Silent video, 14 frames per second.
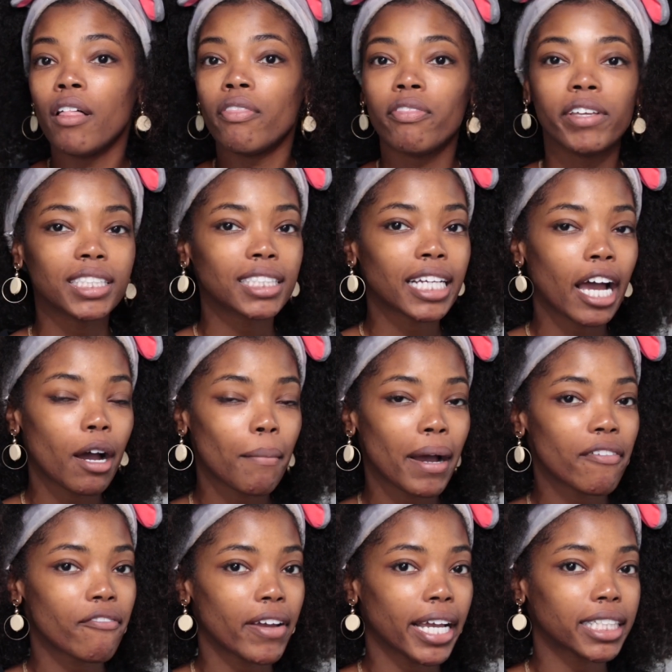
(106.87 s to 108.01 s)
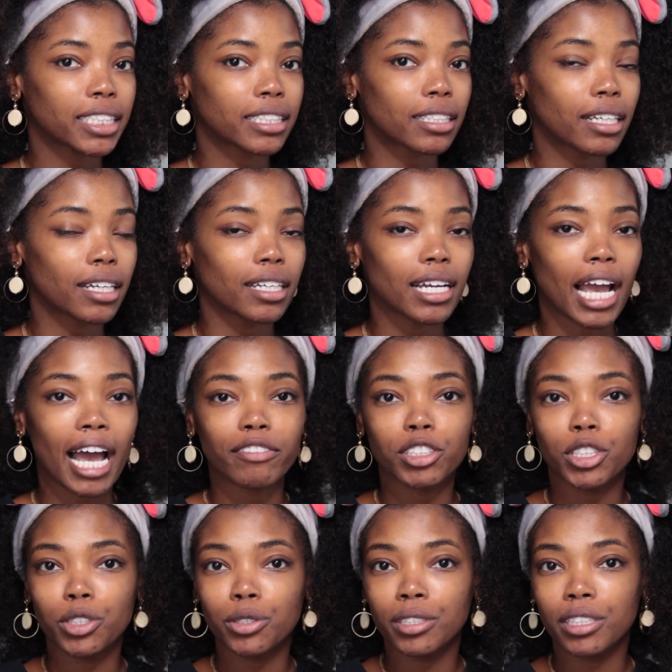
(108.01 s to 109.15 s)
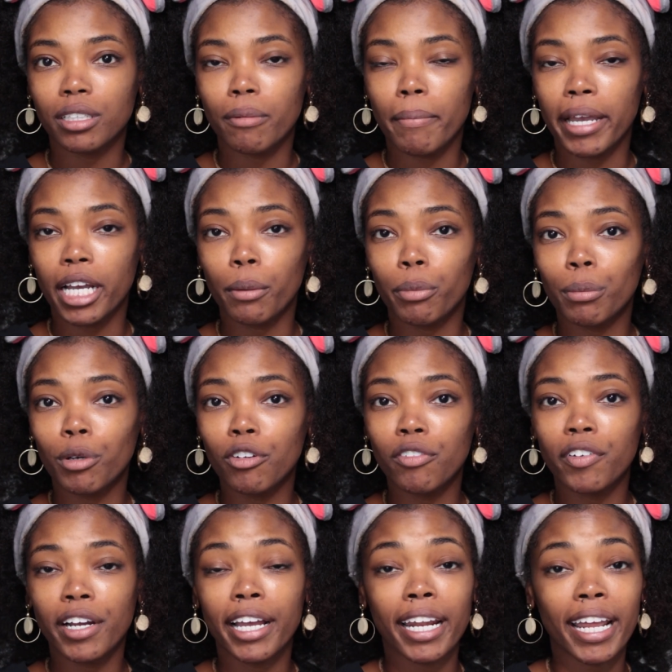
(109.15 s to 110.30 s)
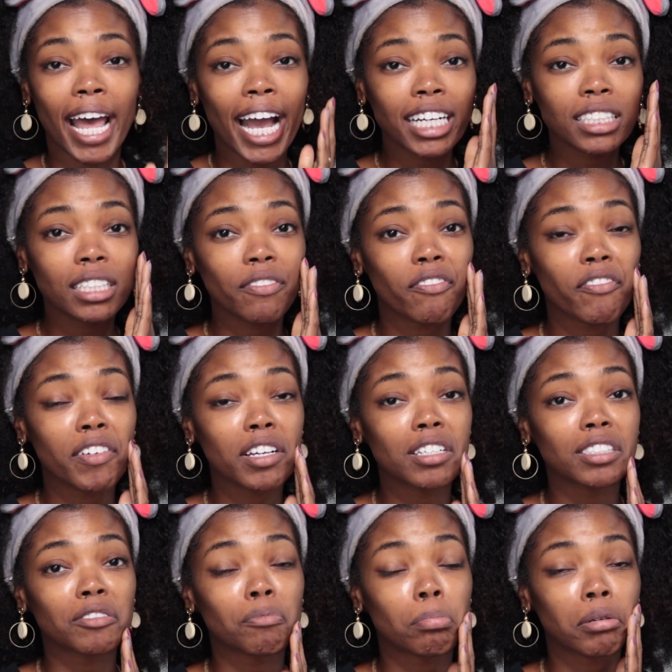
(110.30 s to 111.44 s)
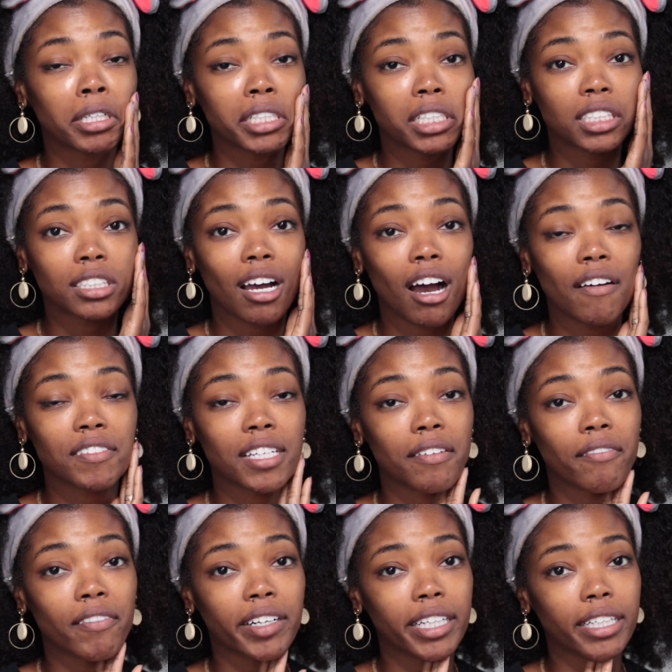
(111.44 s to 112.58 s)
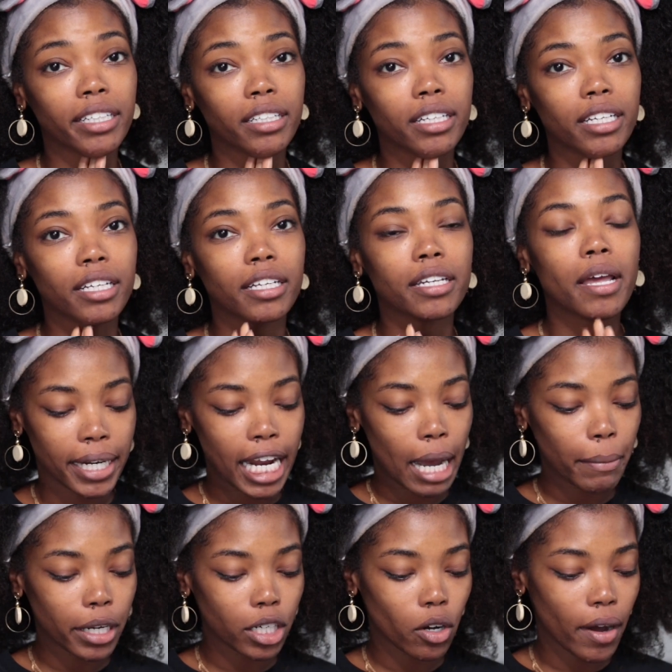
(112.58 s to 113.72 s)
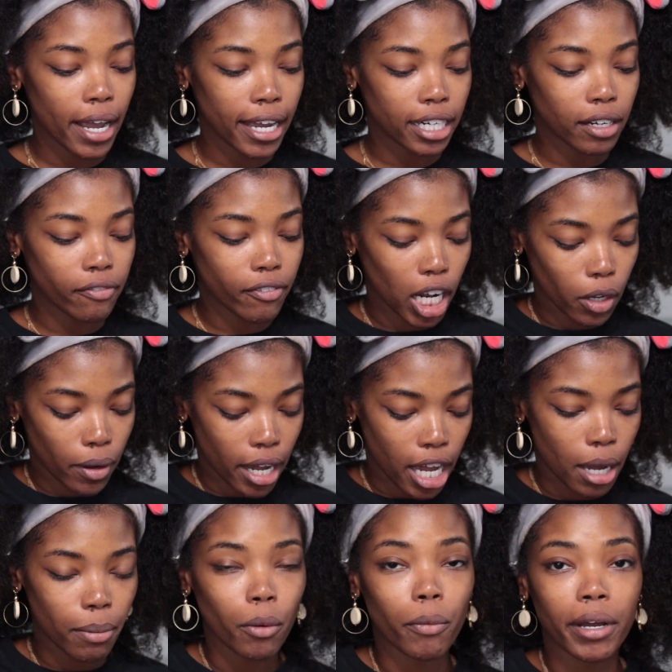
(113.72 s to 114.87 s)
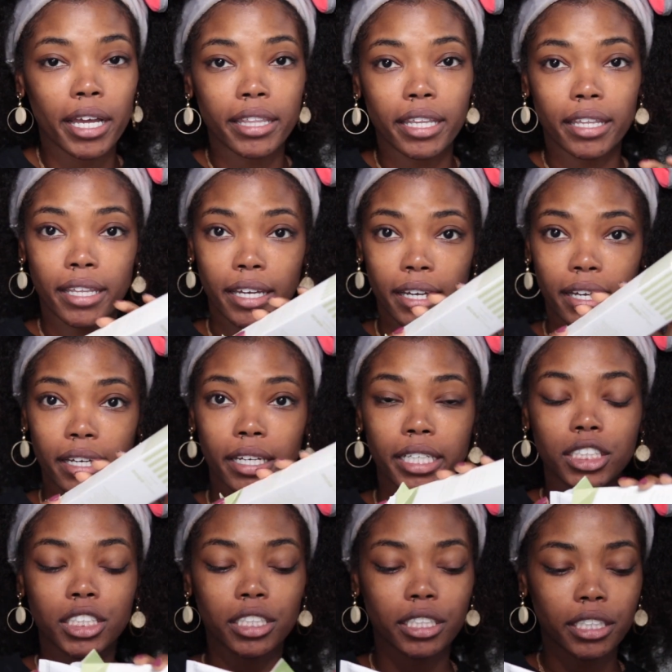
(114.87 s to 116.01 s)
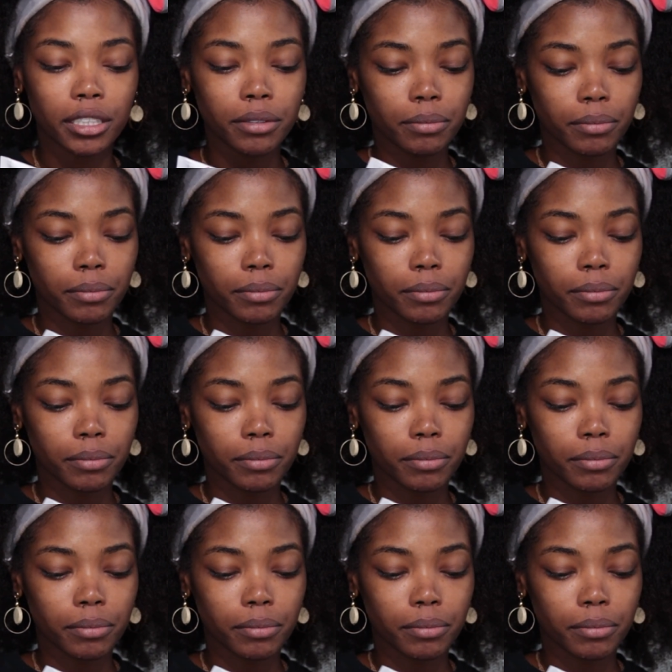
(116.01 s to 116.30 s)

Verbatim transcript: This is how my face is looking after using the makeup remover, and it actually feels pretty soft and very clean. But now I'm gonna go ahead and follow up with the cleanser.